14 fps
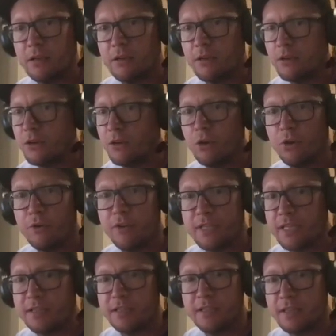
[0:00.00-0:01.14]
No
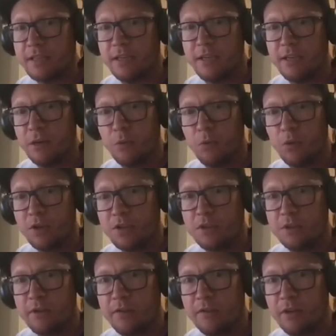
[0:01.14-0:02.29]
resistance in here
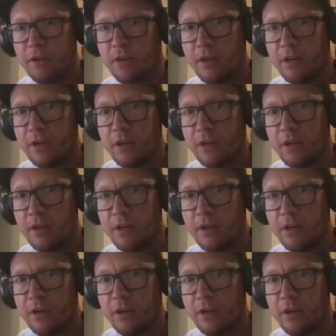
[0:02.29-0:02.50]
whatsoever.